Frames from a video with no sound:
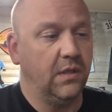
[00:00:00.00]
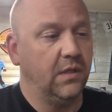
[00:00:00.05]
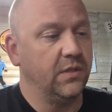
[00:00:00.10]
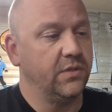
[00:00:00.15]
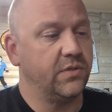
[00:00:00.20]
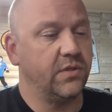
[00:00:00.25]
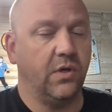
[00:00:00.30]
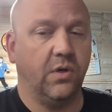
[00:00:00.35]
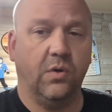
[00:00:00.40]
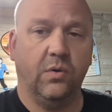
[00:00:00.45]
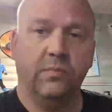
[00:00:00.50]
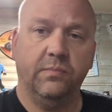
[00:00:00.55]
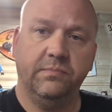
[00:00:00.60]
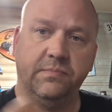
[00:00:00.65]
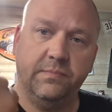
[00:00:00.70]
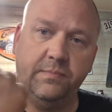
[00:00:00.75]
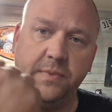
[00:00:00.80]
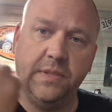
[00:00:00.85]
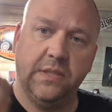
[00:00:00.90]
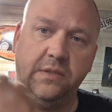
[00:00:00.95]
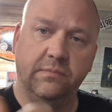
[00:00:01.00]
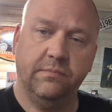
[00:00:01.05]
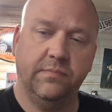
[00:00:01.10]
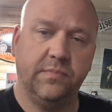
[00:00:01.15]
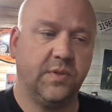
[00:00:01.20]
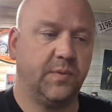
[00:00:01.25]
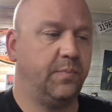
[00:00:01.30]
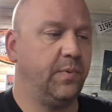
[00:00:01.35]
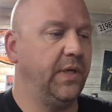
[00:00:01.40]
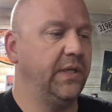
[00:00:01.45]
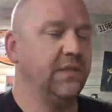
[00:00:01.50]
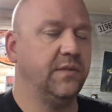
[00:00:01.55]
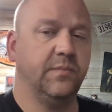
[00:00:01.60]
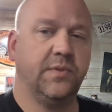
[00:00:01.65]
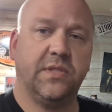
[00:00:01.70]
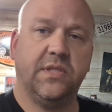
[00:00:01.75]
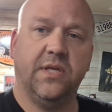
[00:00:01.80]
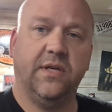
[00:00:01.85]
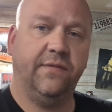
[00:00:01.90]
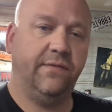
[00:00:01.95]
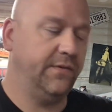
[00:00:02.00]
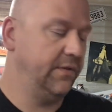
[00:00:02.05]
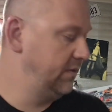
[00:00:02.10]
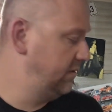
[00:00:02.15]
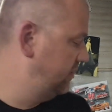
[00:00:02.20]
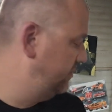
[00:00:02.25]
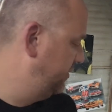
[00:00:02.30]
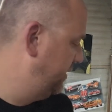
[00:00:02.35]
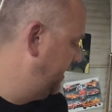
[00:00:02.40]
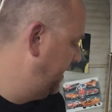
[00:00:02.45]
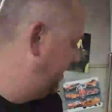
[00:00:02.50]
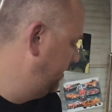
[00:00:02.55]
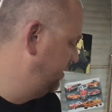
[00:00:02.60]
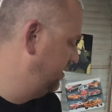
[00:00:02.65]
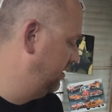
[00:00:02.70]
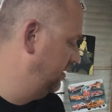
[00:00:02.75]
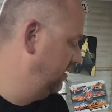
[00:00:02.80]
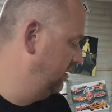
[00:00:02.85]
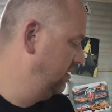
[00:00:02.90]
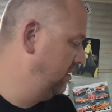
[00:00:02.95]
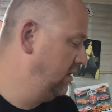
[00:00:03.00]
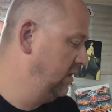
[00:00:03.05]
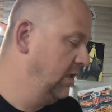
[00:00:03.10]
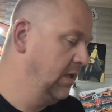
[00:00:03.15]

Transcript: So I'm gonna spray some stuff and some things and